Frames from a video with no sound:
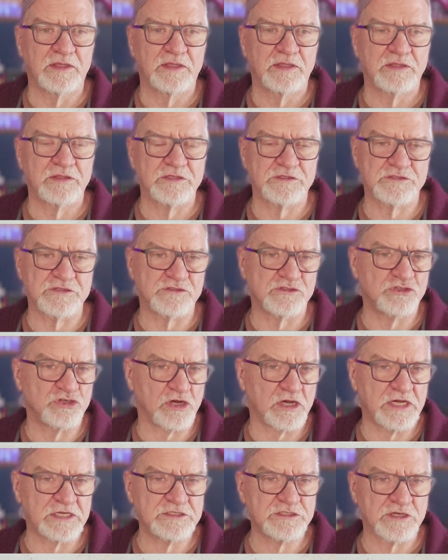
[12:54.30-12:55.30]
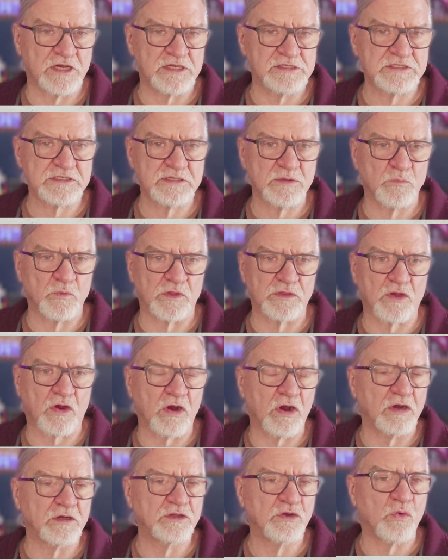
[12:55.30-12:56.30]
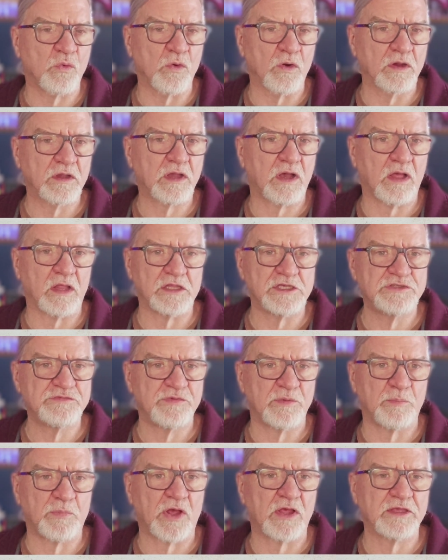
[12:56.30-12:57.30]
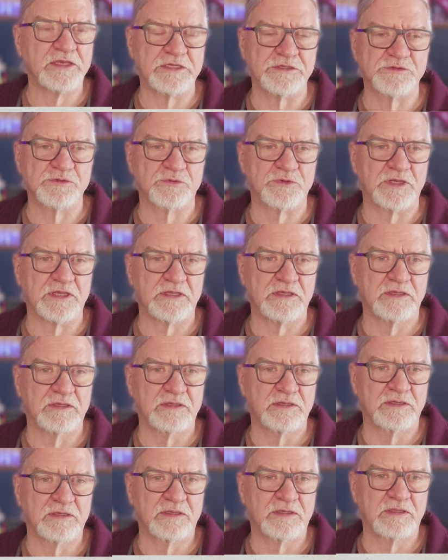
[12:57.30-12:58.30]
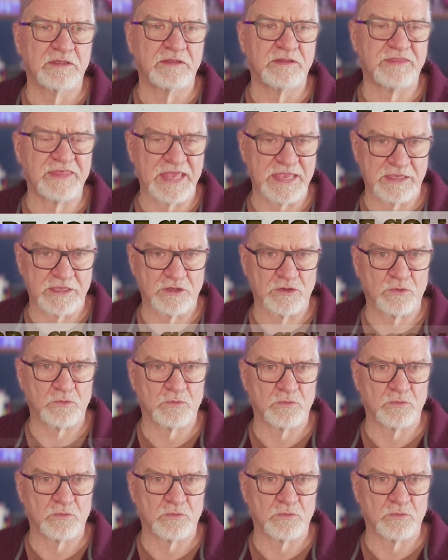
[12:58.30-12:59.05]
This is John Johnston with Hardcore College Football History. Thank you.